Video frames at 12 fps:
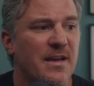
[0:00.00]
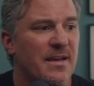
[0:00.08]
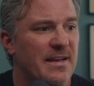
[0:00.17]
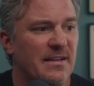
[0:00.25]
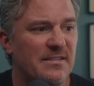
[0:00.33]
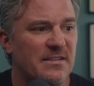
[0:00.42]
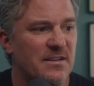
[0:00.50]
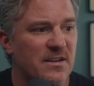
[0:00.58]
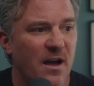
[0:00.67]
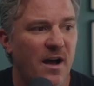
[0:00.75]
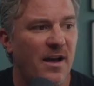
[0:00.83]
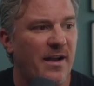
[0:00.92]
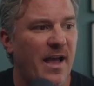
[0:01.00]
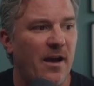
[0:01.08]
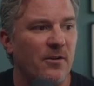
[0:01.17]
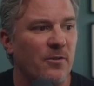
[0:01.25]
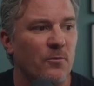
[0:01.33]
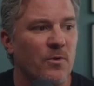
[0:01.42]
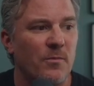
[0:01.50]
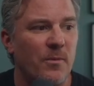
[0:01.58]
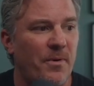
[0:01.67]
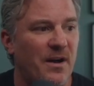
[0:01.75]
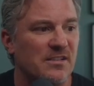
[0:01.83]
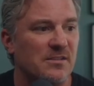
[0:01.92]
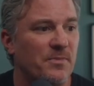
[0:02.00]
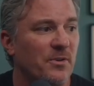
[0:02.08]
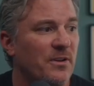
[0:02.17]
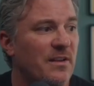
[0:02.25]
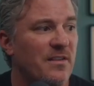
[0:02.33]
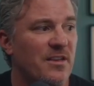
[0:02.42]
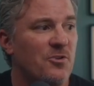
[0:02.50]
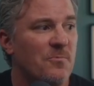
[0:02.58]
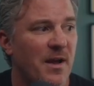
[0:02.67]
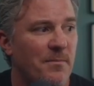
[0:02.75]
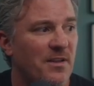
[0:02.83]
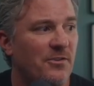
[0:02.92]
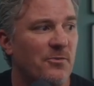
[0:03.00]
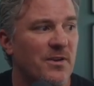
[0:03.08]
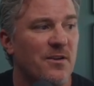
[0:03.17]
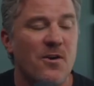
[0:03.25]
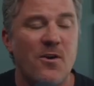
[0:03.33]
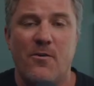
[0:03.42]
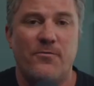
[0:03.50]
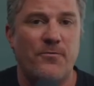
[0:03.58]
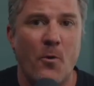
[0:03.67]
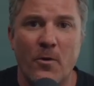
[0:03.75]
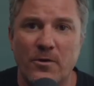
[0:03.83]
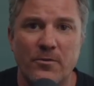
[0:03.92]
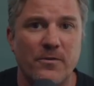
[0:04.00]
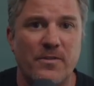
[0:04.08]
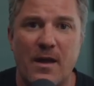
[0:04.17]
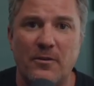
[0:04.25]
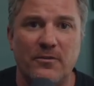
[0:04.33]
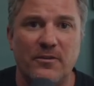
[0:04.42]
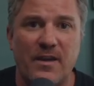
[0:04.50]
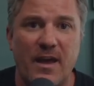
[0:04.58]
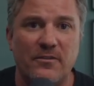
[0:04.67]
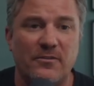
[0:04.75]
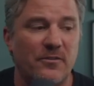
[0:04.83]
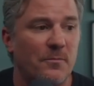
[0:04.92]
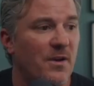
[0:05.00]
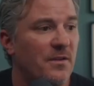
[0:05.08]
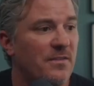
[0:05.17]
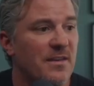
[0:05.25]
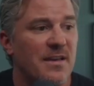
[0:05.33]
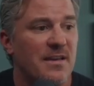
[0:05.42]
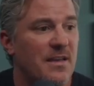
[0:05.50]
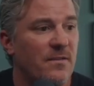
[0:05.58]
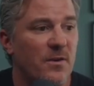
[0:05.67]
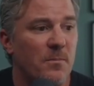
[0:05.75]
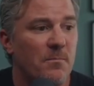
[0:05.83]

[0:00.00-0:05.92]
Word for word: it's not out of the realm of possibility that you might be doing 400,000 tasks a month, even a